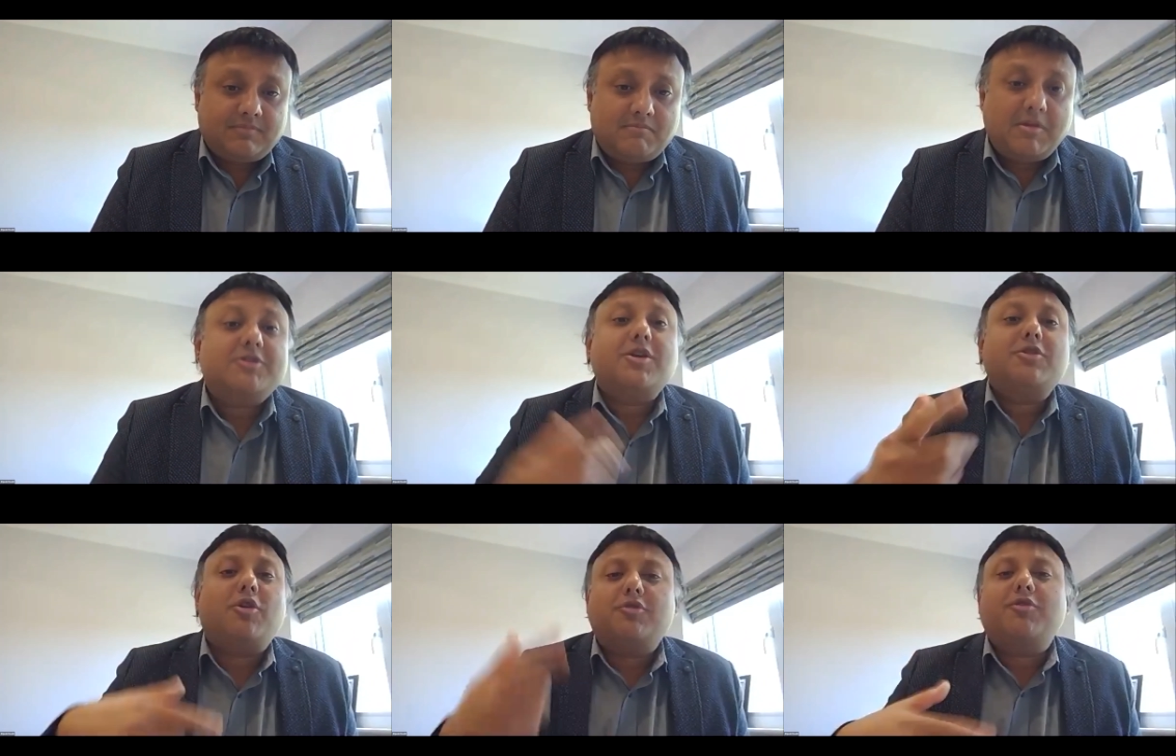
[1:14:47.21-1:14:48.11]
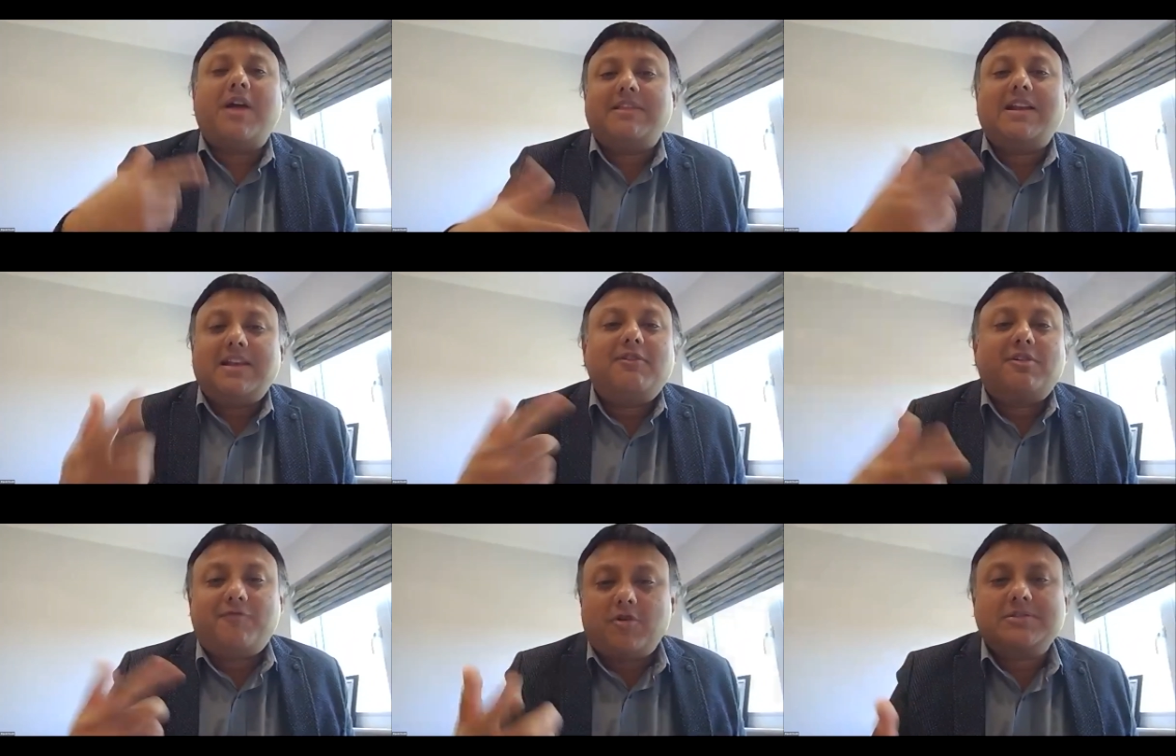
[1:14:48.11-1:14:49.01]
Because you're not going to have that level
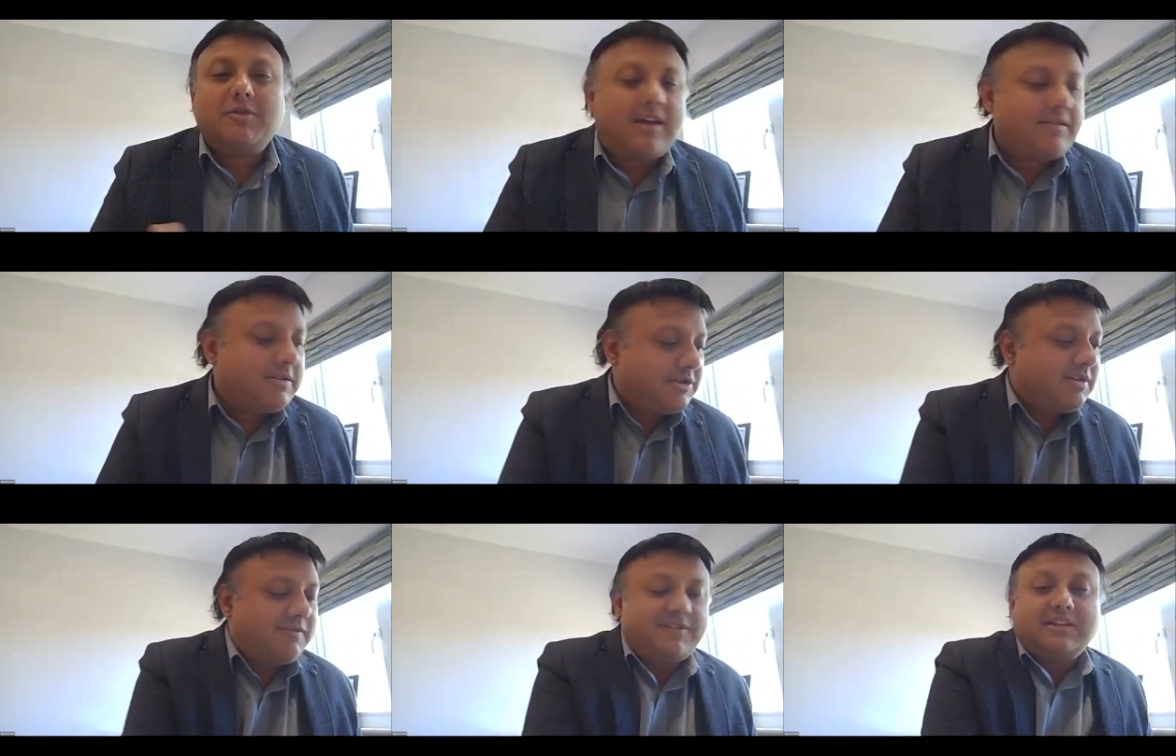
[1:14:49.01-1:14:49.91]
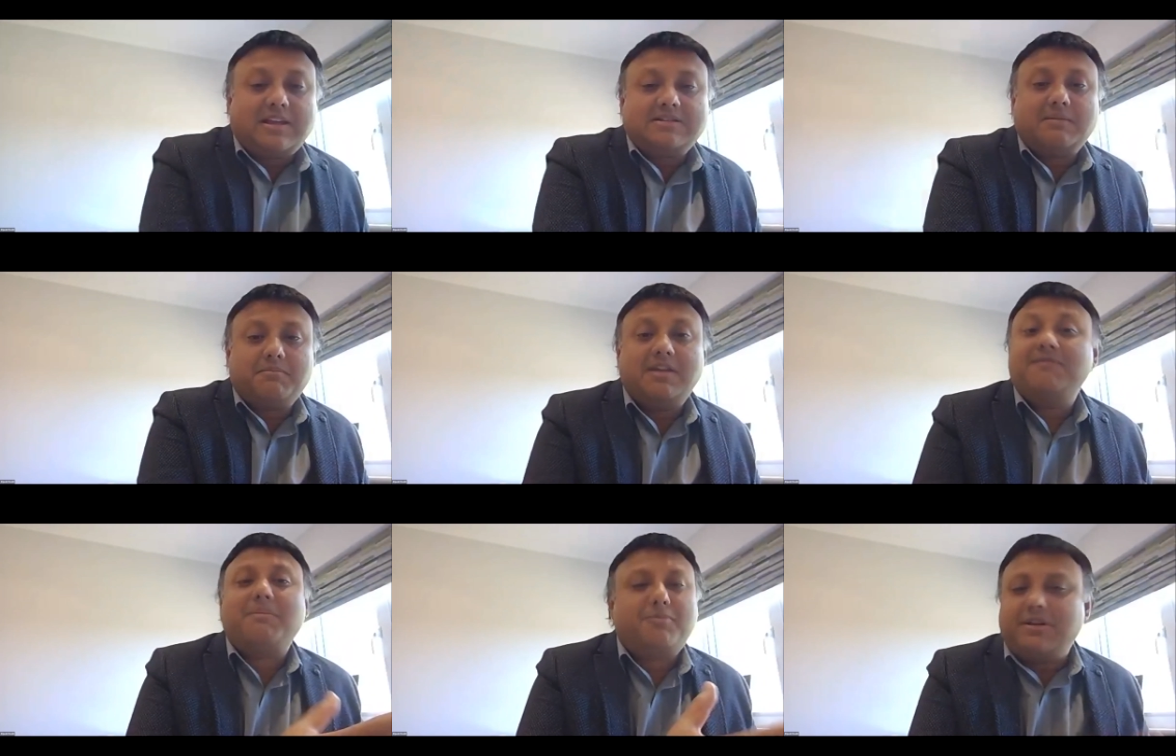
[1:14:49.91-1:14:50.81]
of osmolarity shift in that time,
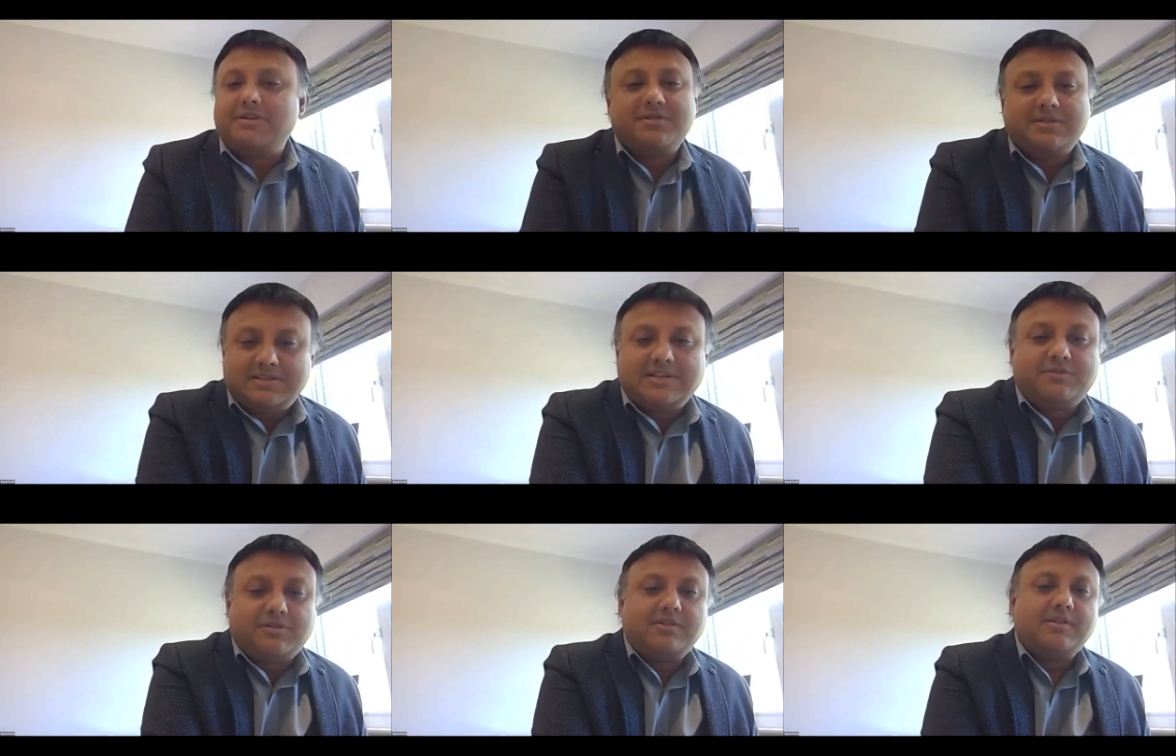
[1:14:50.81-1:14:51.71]
evaporation, etc.